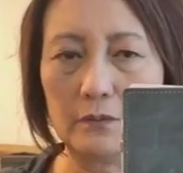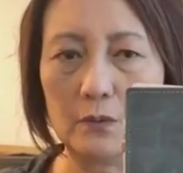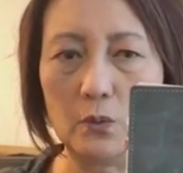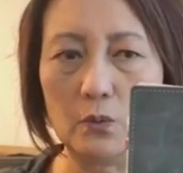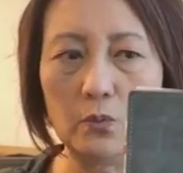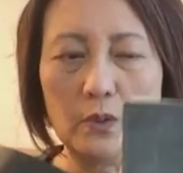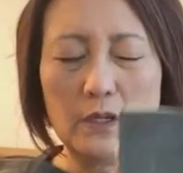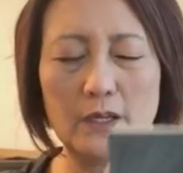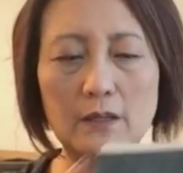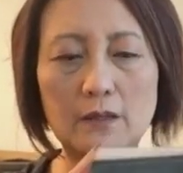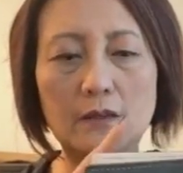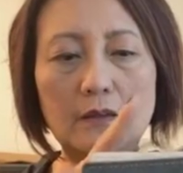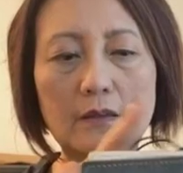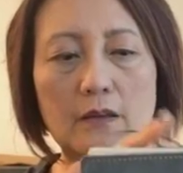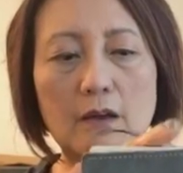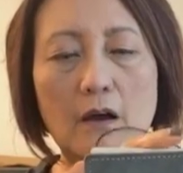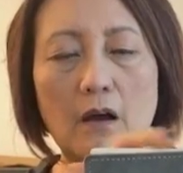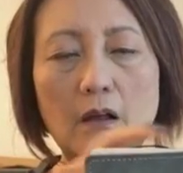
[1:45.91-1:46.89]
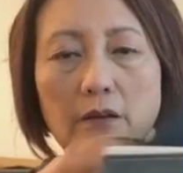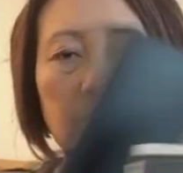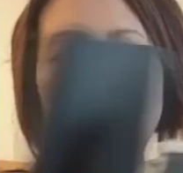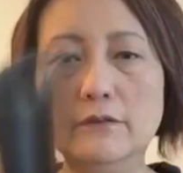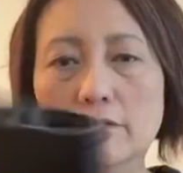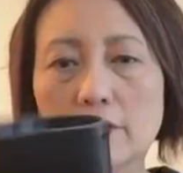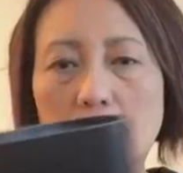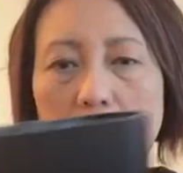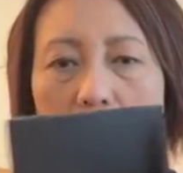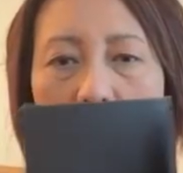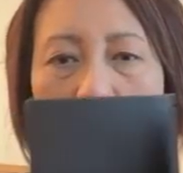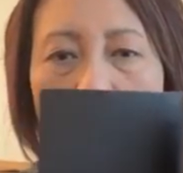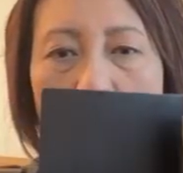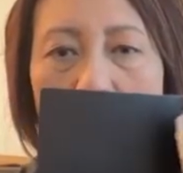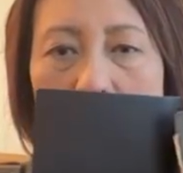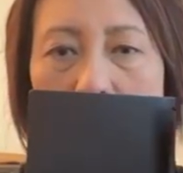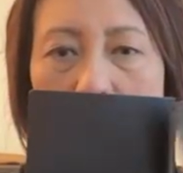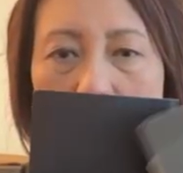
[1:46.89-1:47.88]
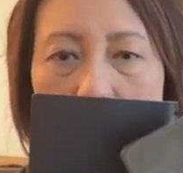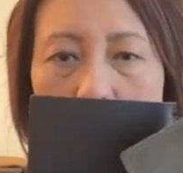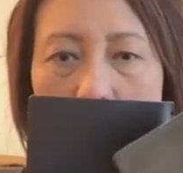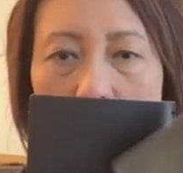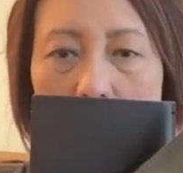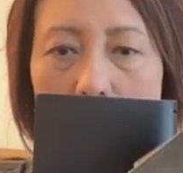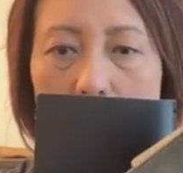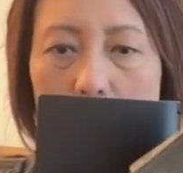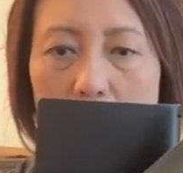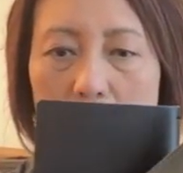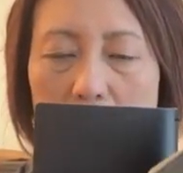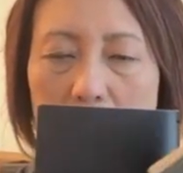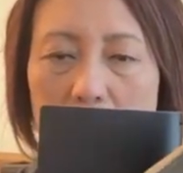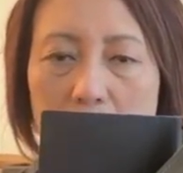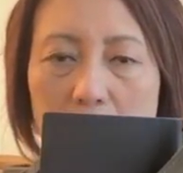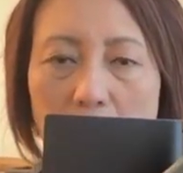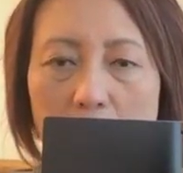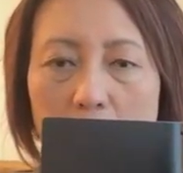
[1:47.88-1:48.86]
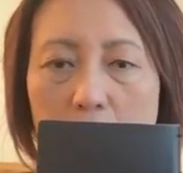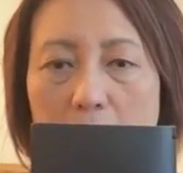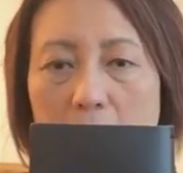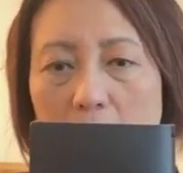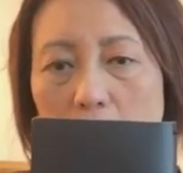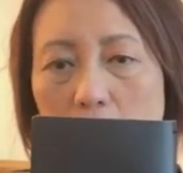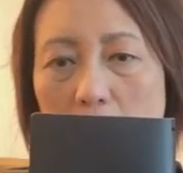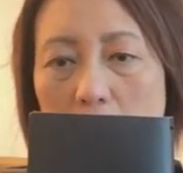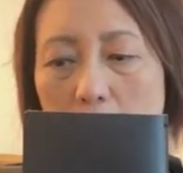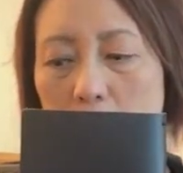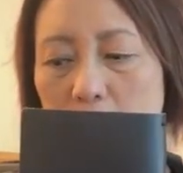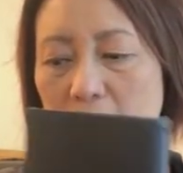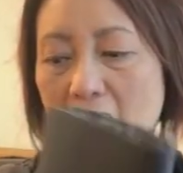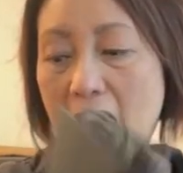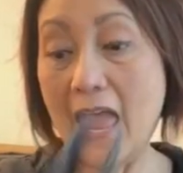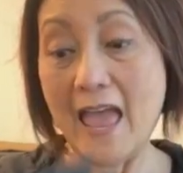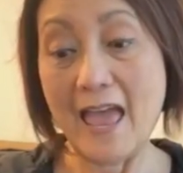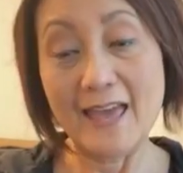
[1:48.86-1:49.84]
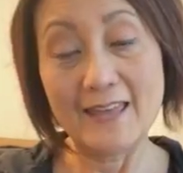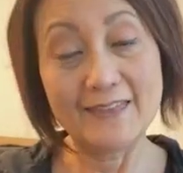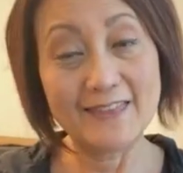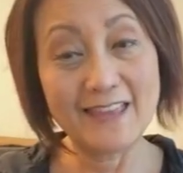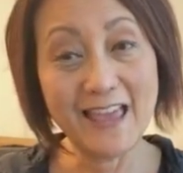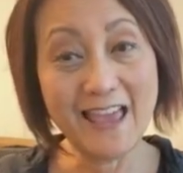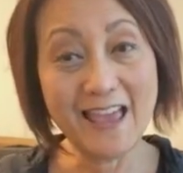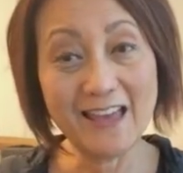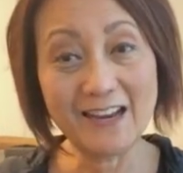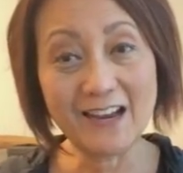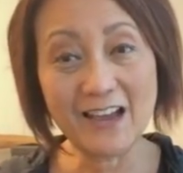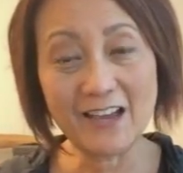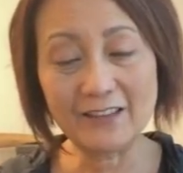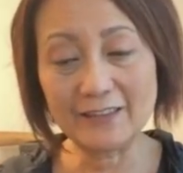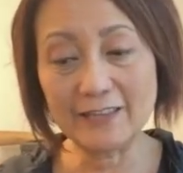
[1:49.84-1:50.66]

with the olive and the Levi background. And then I